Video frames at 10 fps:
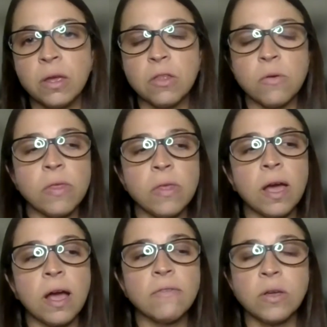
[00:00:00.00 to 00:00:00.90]
So I think
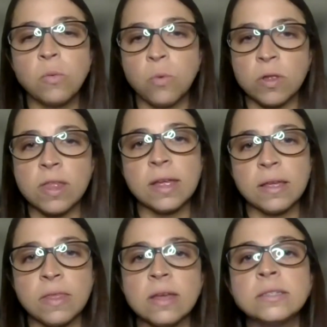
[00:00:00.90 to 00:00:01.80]
having awards like
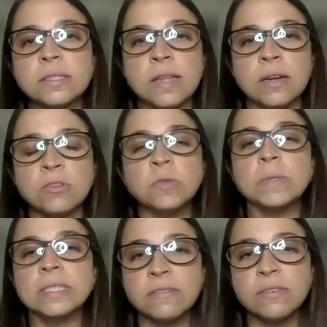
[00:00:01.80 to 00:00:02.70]
this that are
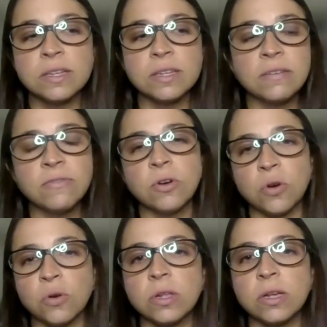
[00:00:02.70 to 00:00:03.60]
specifically for
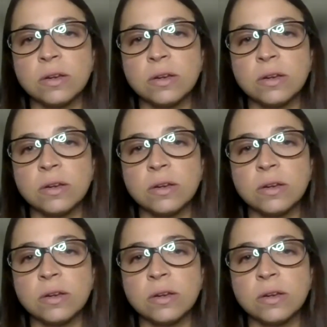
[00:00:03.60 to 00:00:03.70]
early